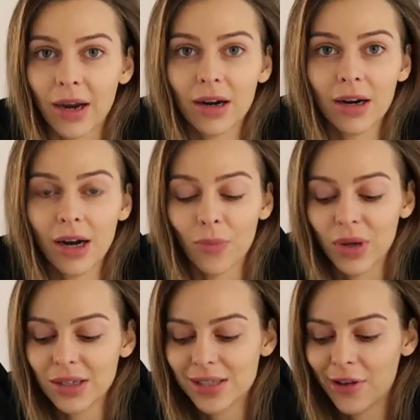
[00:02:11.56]
better. I'm
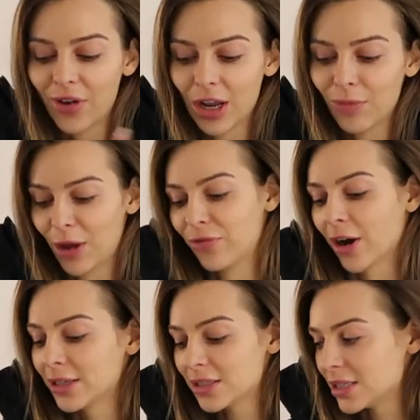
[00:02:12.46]
gonna see if any of my
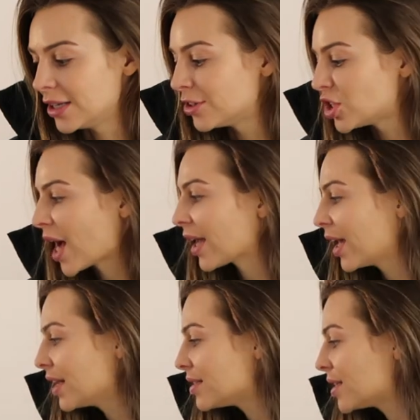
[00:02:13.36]
friends need a
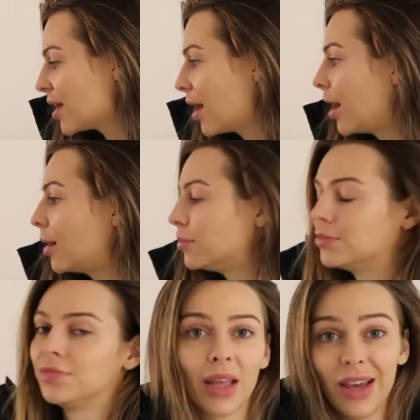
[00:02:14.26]
jacket.
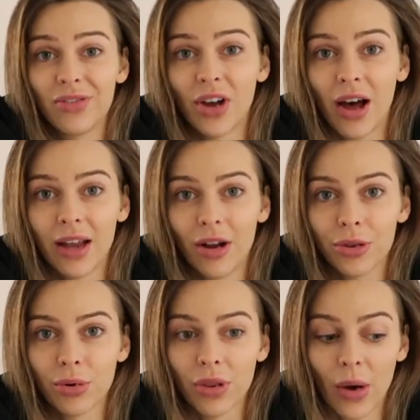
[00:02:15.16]
If not, I'll
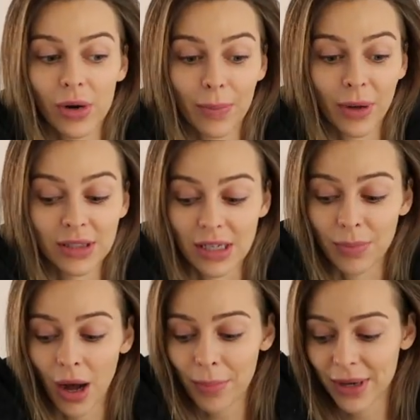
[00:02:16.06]
throw that one up on
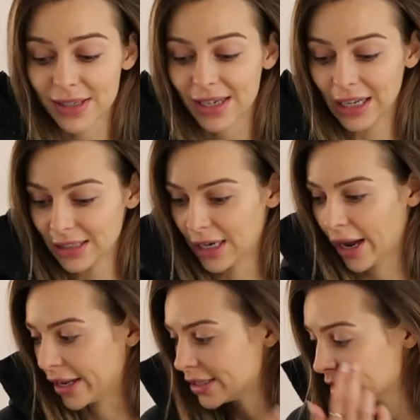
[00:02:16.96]
Depop because it is
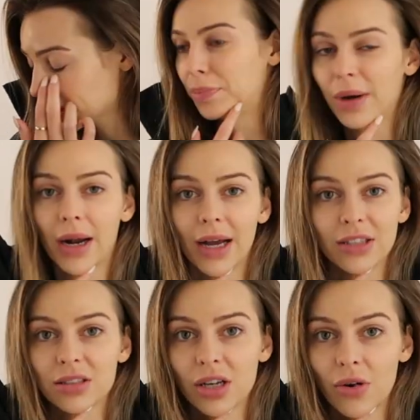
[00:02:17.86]
nice. But I
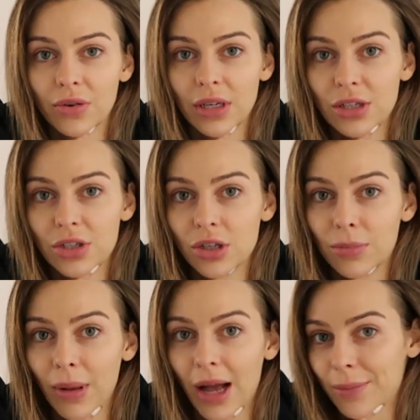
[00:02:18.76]
just don't need
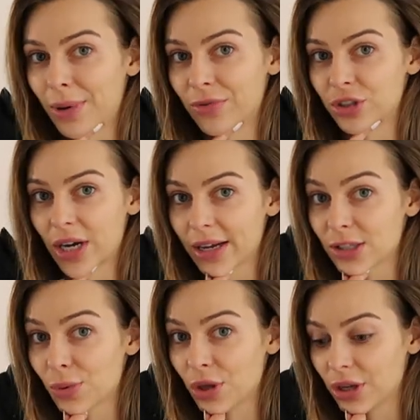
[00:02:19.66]
two black puffer
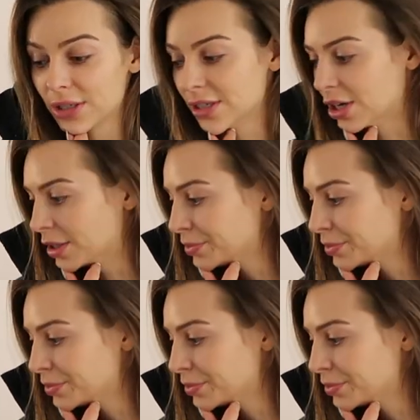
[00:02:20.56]
jackets with hoods, you